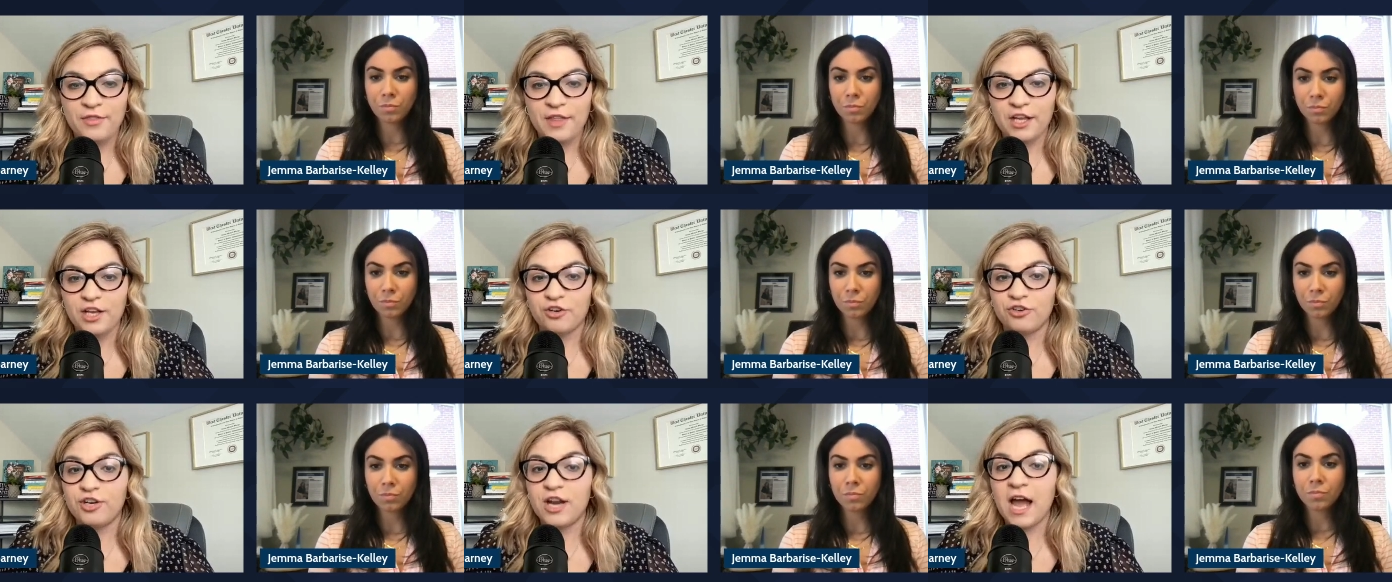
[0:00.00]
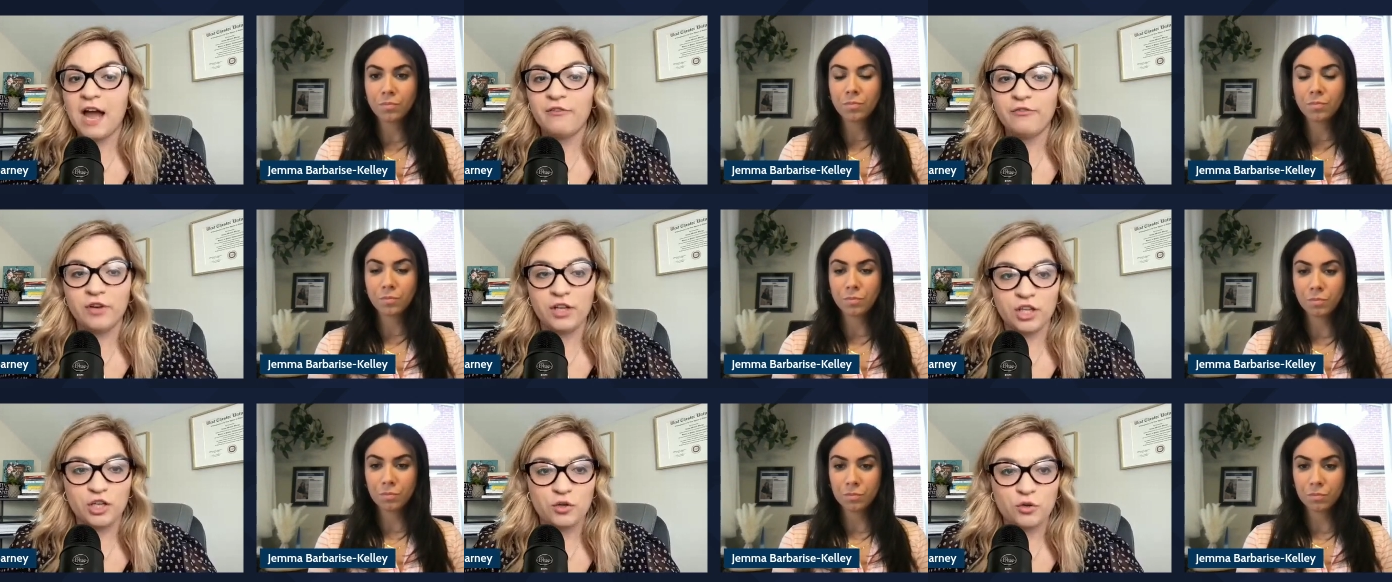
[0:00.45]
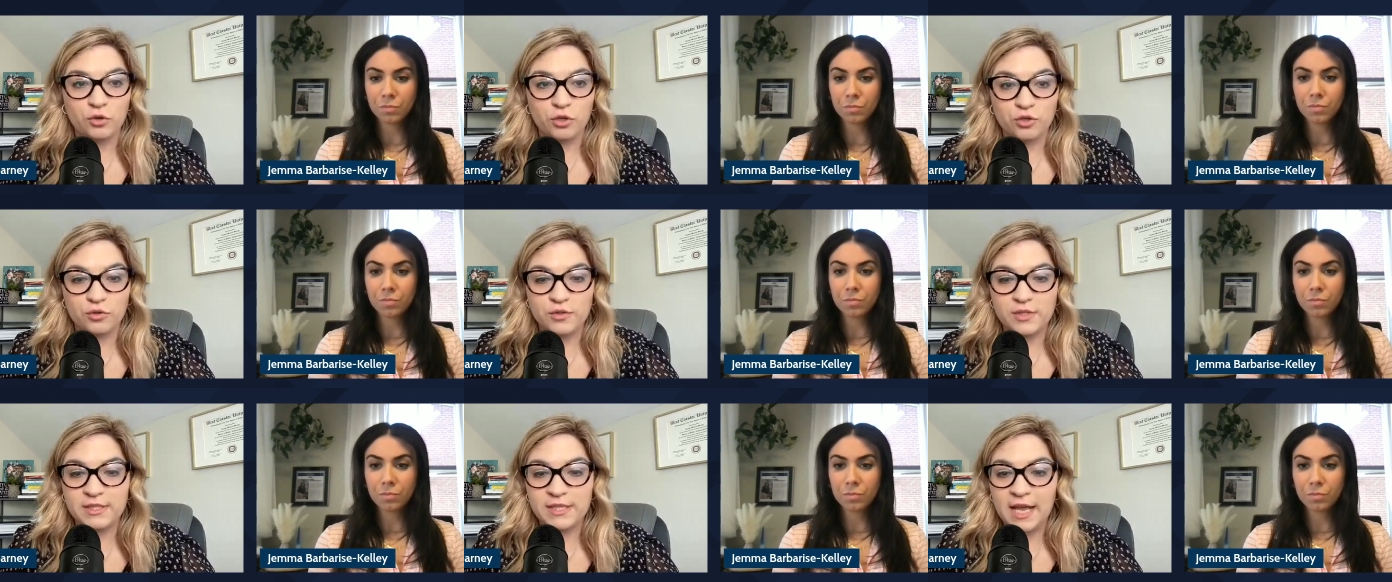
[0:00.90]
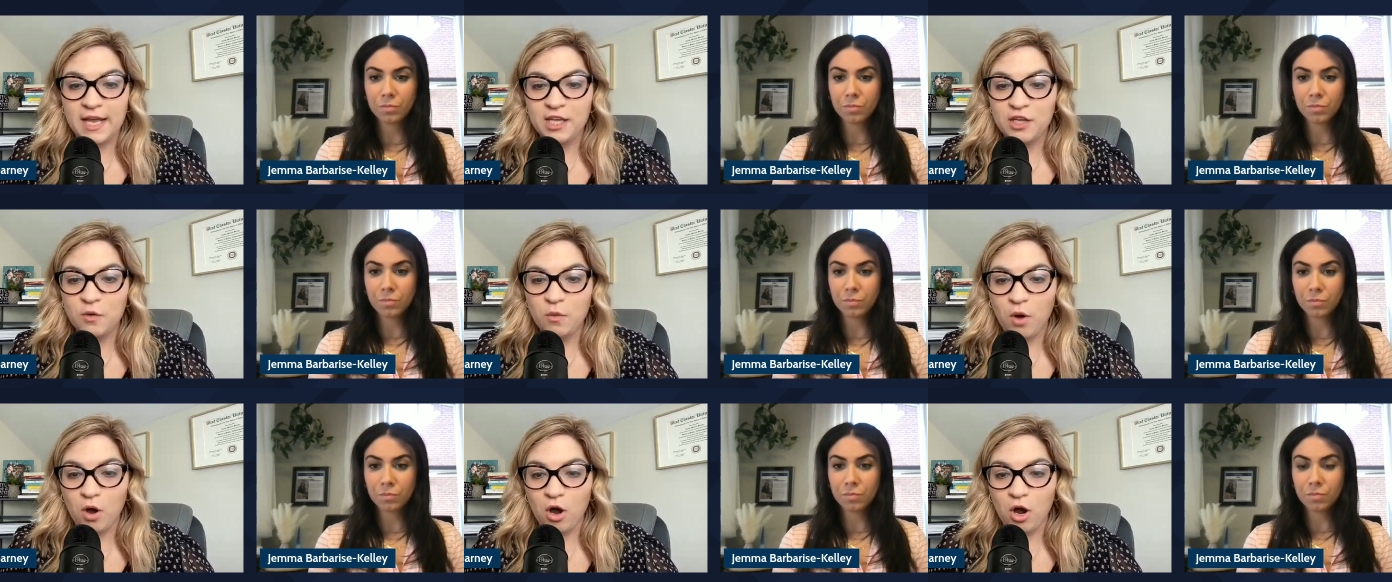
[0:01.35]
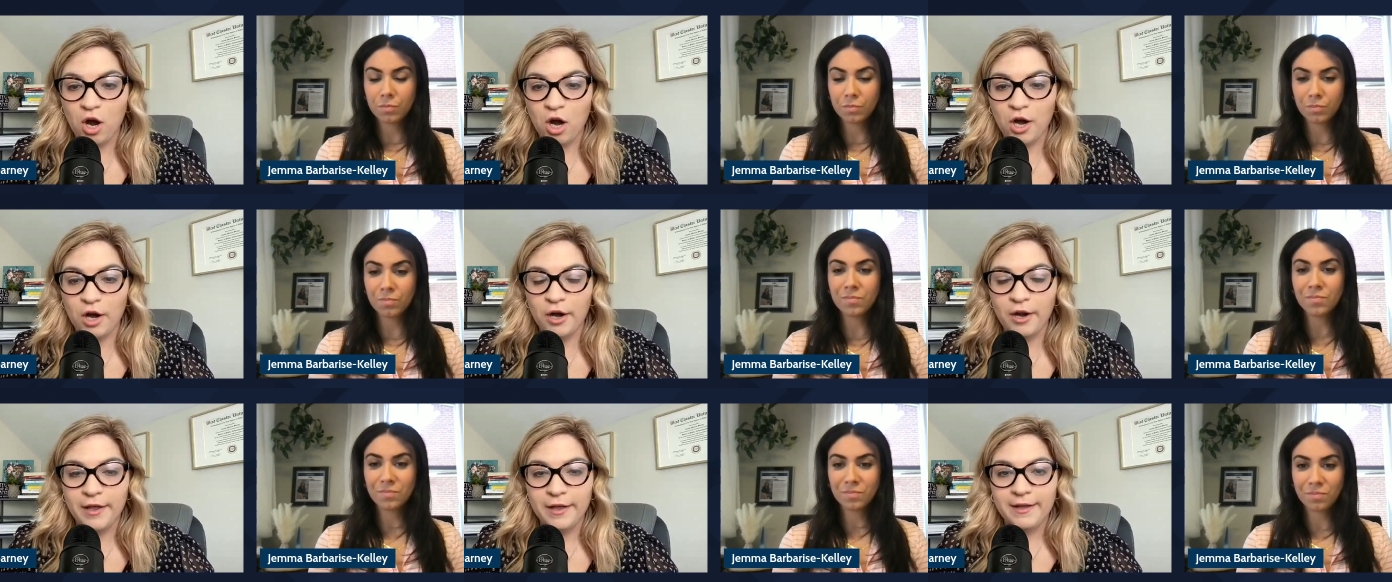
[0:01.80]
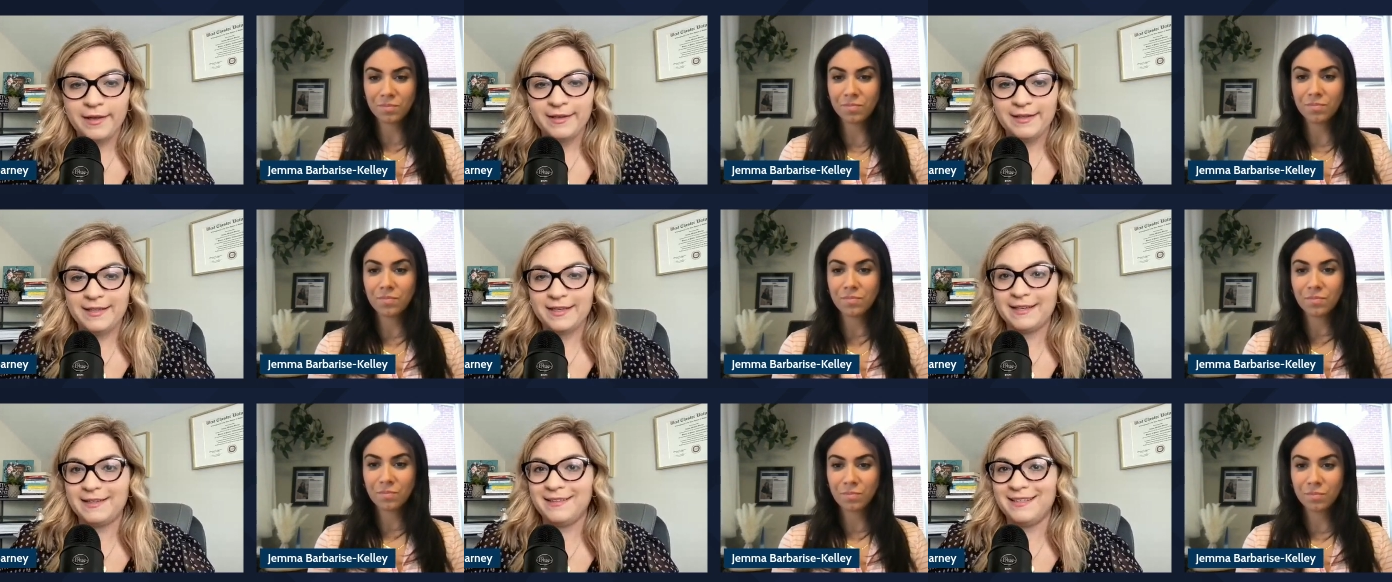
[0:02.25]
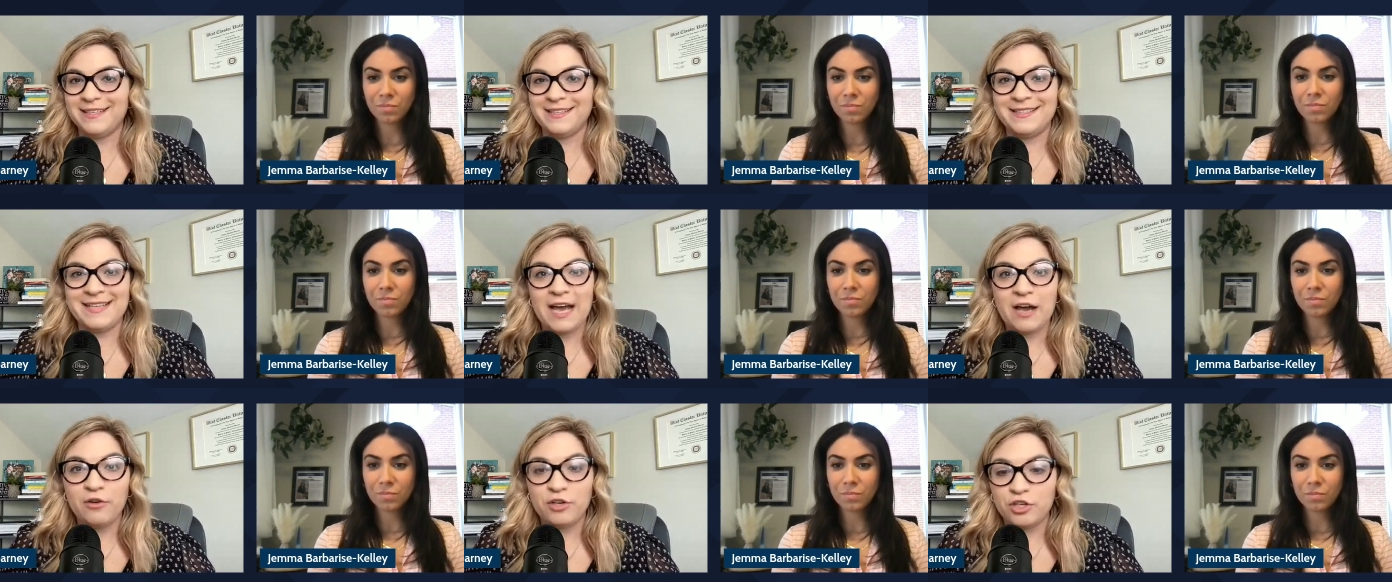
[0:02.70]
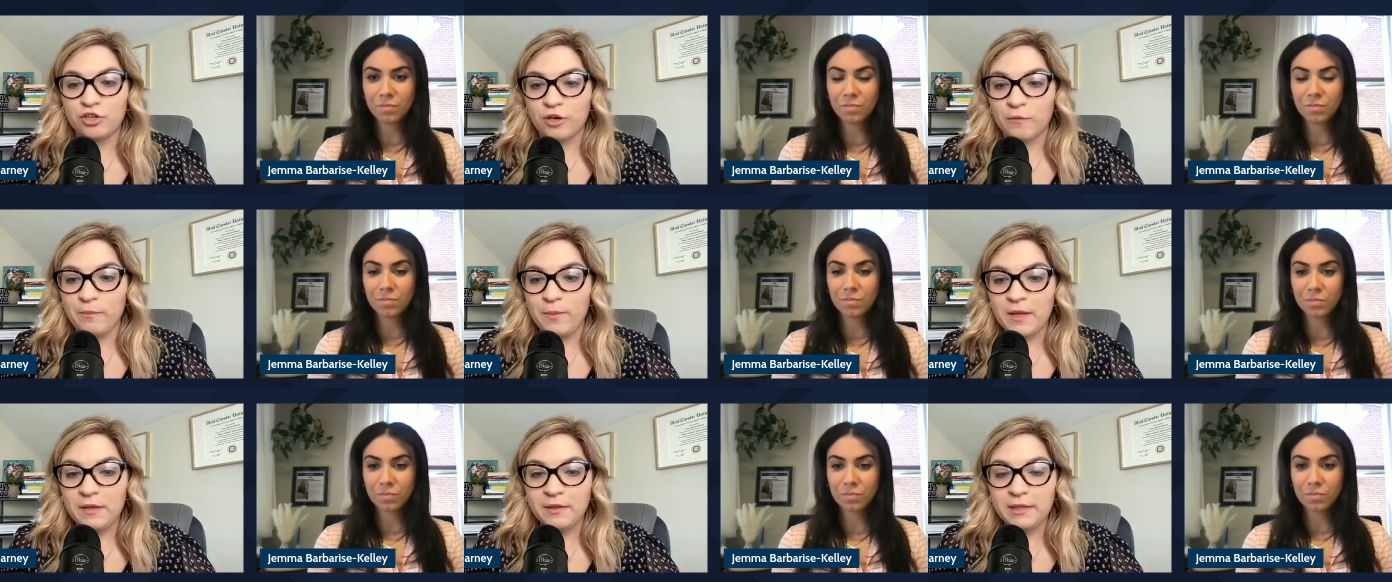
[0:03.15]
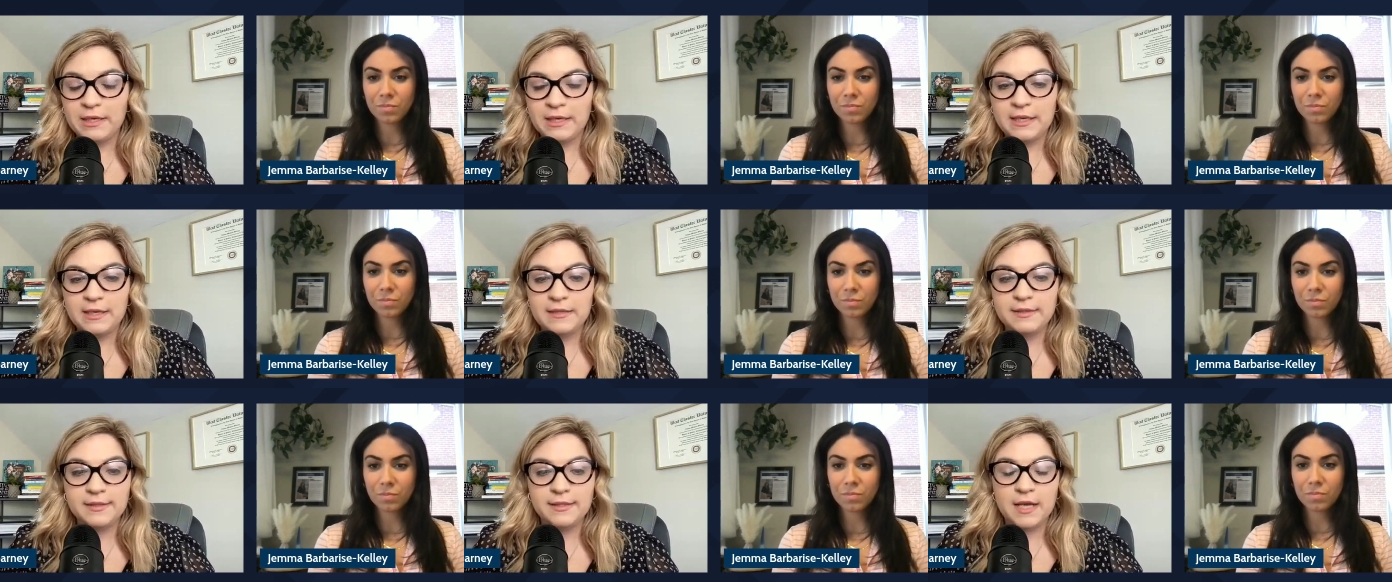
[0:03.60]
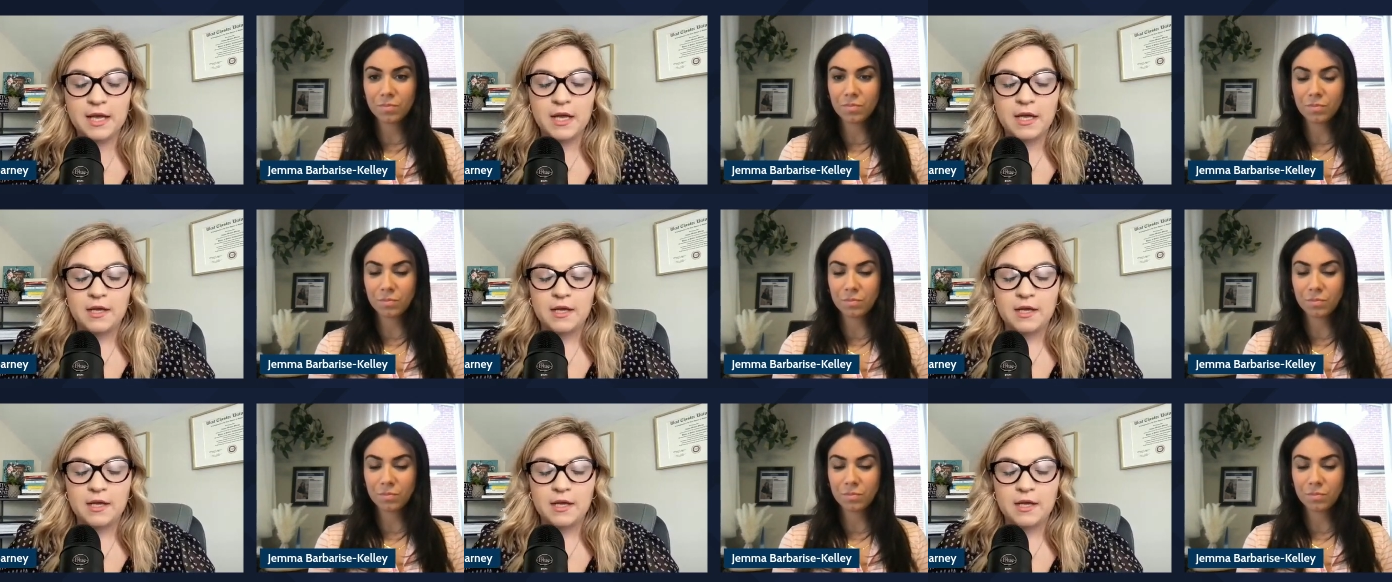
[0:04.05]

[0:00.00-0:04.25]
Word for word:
Speaker 1: that you're not really who you say you are. You doubt your abilities.